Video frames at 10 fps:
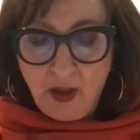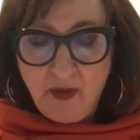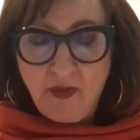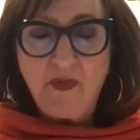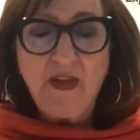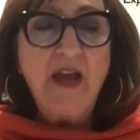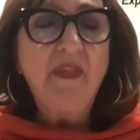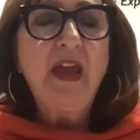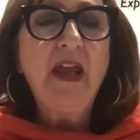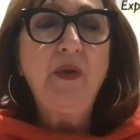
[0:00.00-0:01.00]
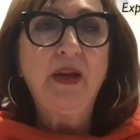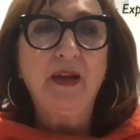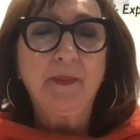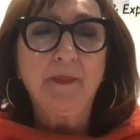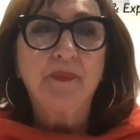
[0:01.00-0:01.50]
The other
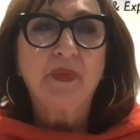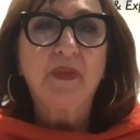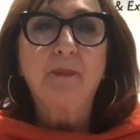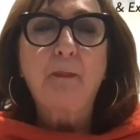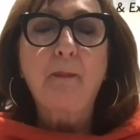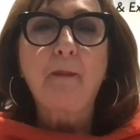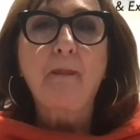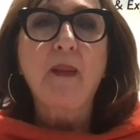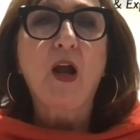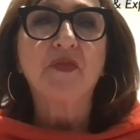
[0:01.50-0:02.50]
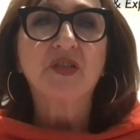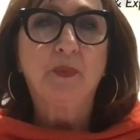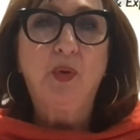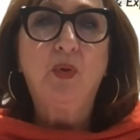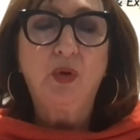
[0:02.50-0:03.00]
area of
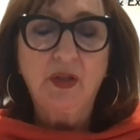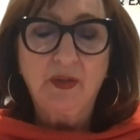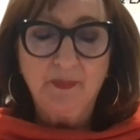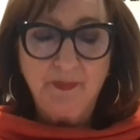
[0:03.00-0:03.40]
support